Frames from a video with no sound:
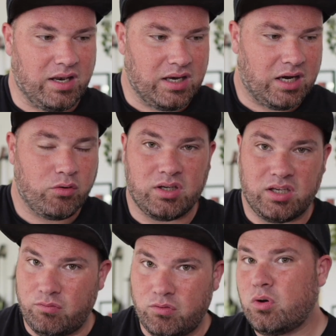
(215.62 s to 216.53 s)
And now you
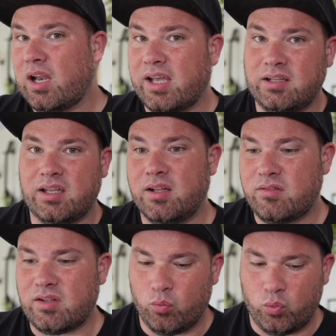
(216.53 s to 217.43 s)
give you client
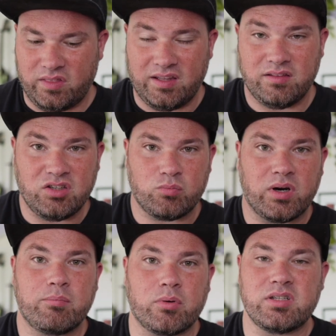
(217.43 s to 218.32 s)
hints, and within these
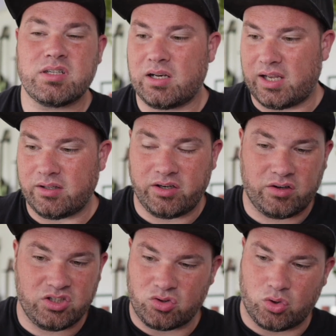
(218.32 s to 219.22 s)
breakpoints,
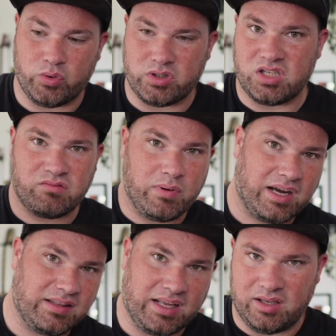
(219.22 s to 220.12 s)
Cloudinary just always gives
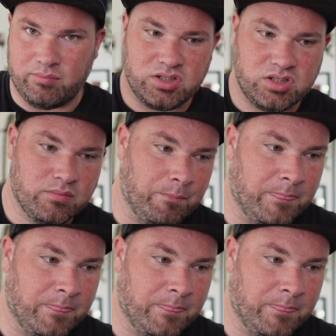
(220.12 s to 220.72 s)
back that image.